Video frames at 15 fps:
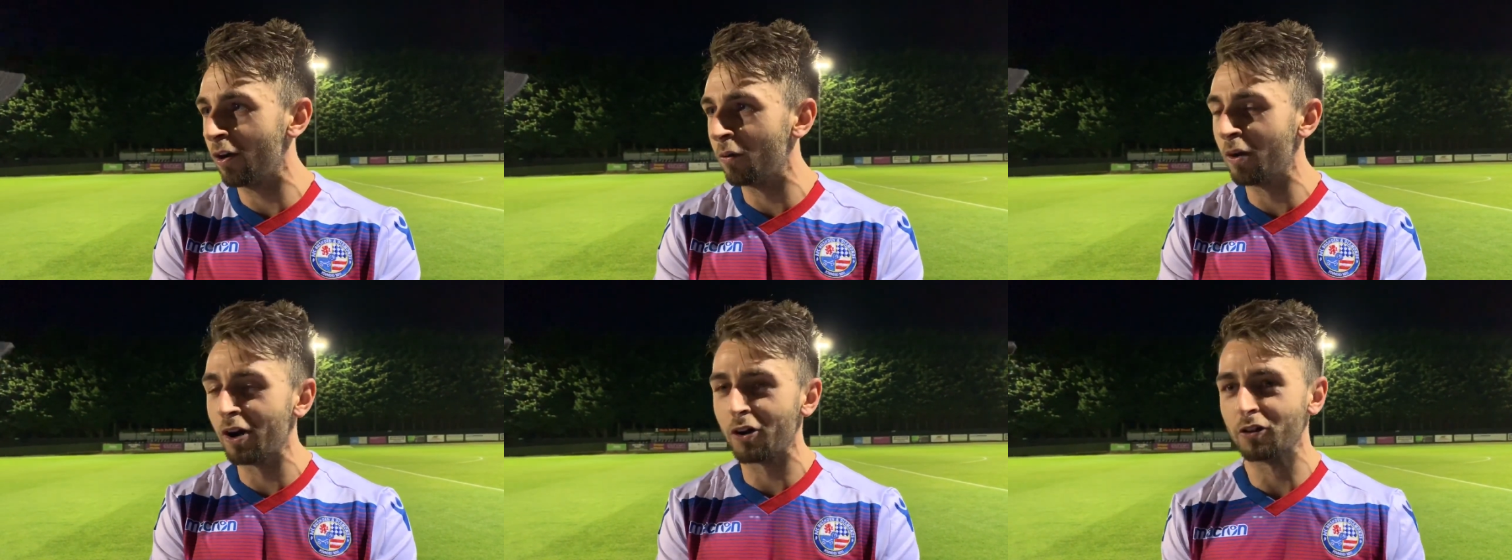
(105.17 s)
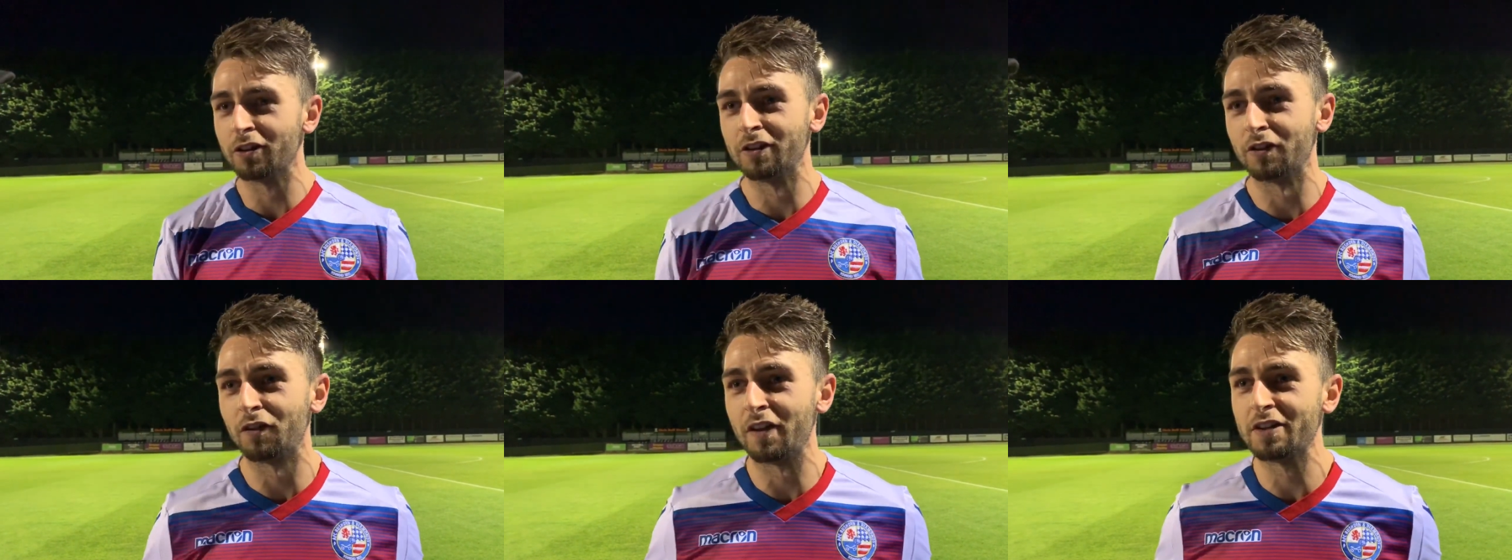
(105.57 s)
I'll work on
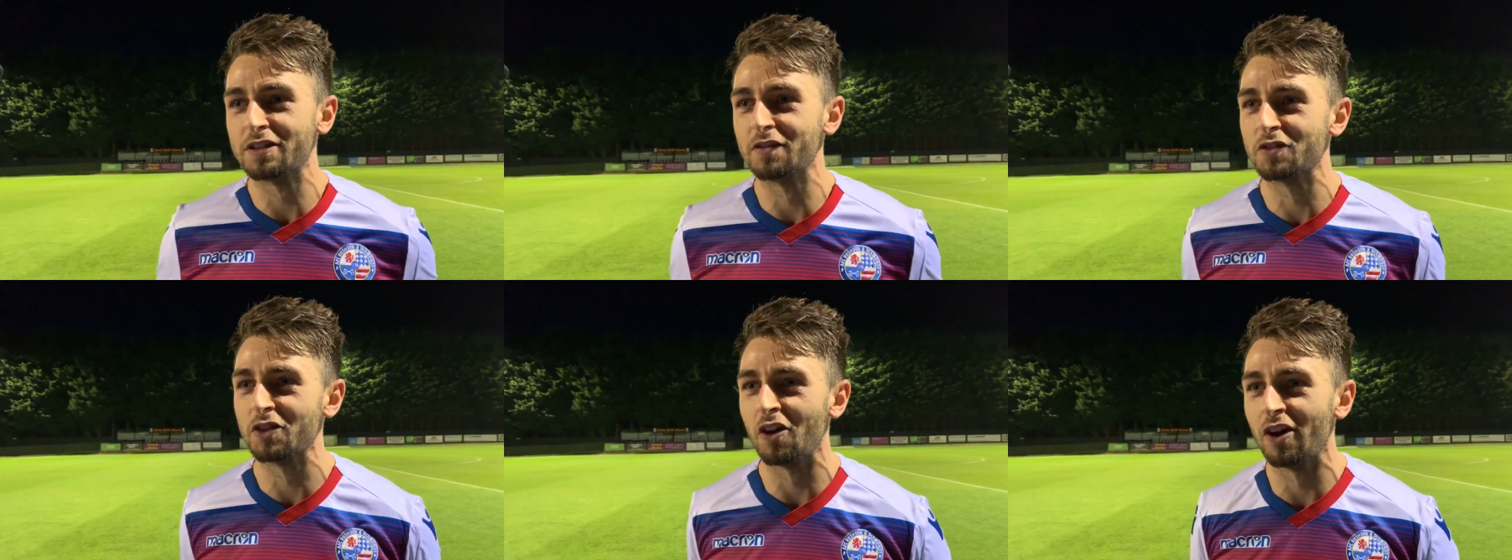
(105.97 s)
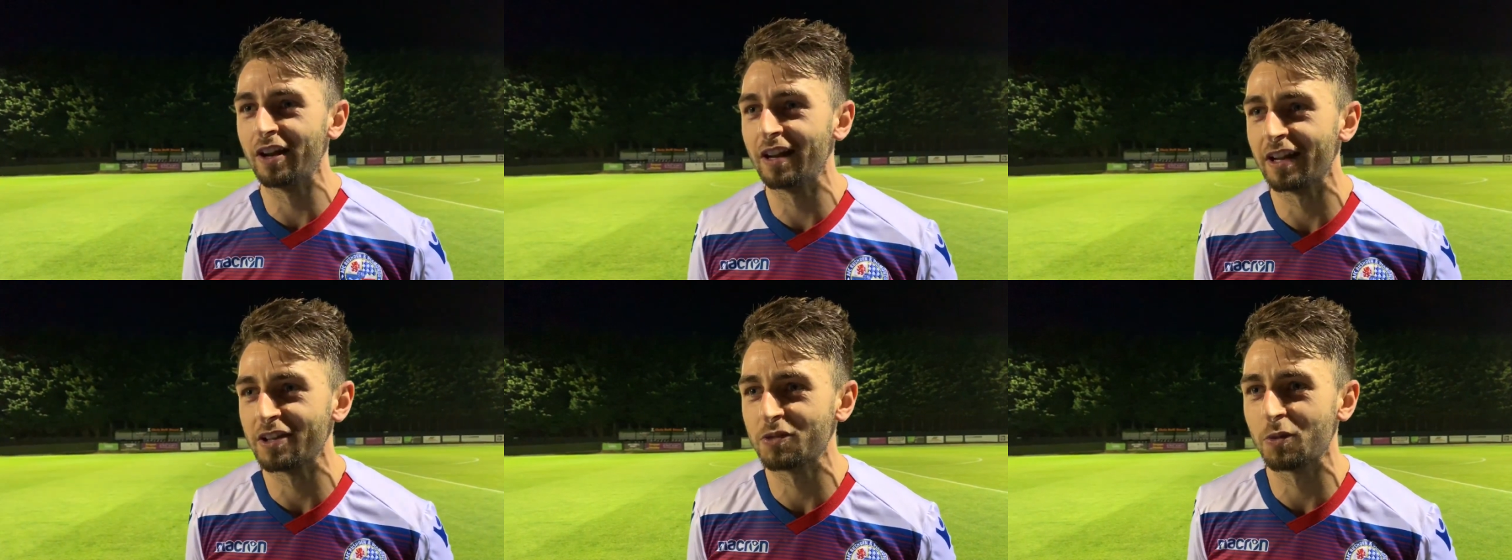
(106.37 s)
the defensive
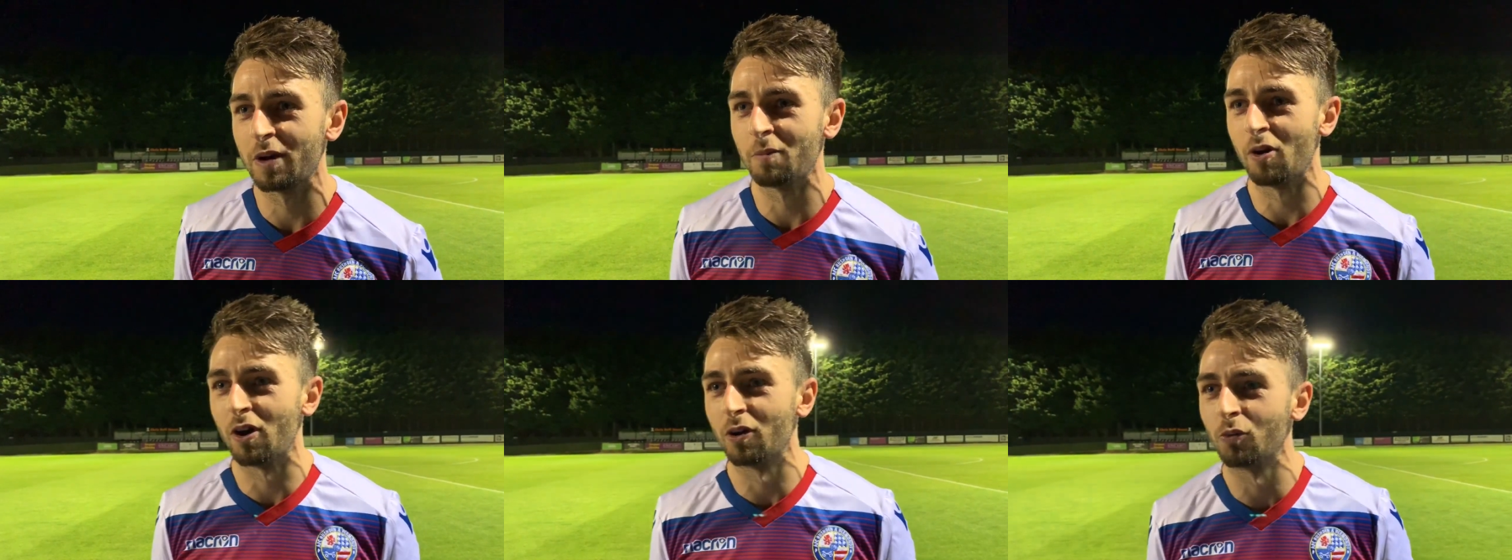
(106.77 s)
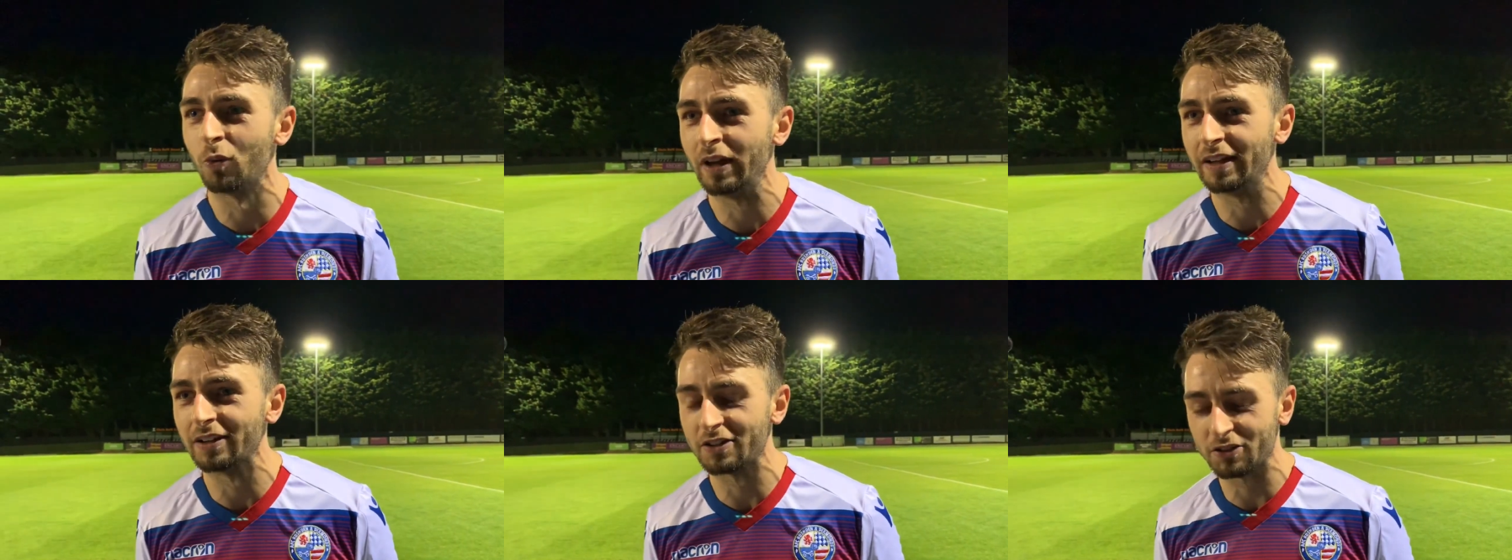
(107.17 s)
side. That's where my
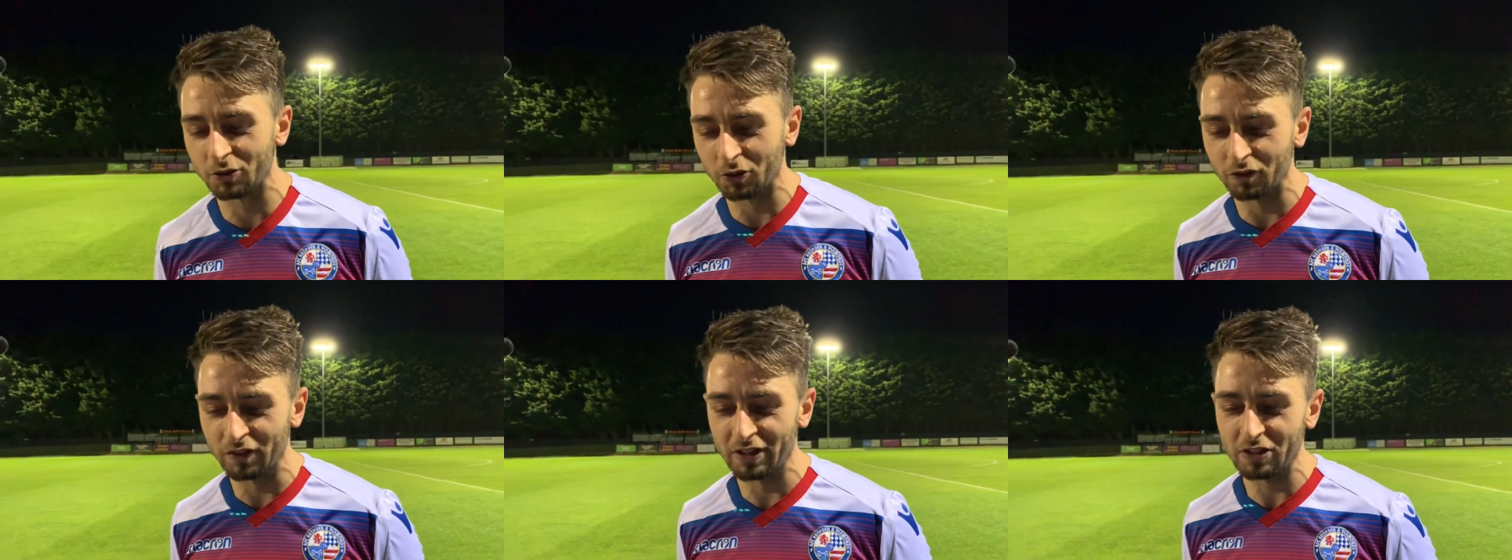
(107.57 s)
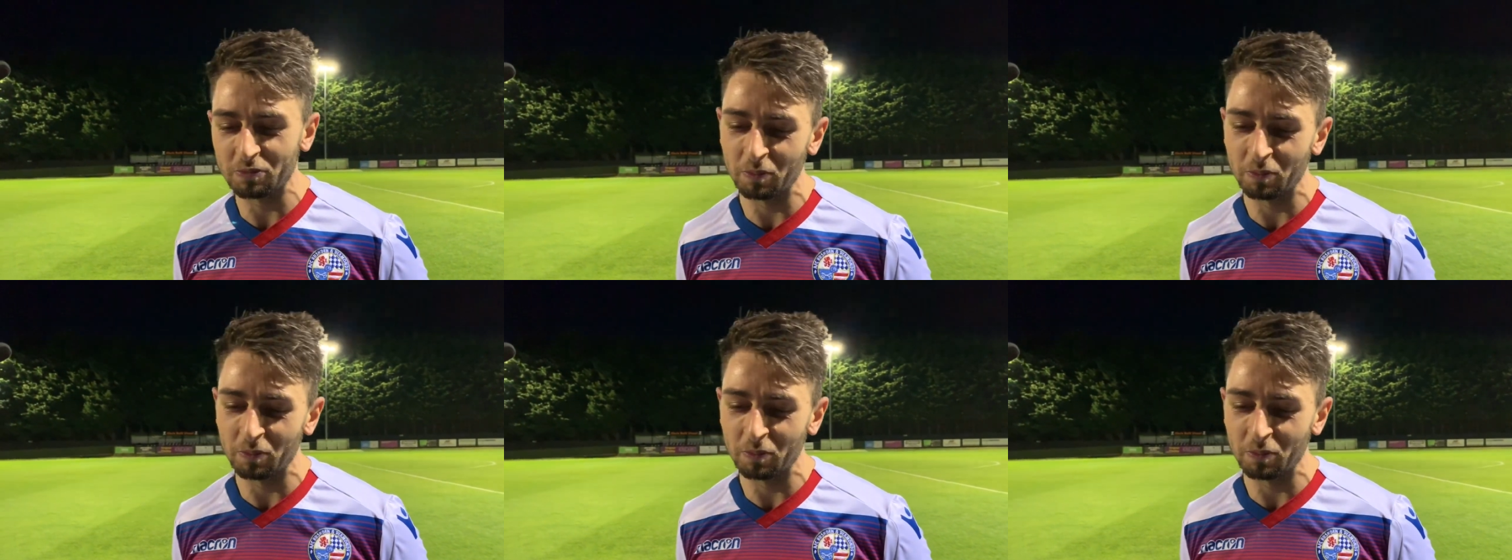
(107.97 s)
weakness sort of is.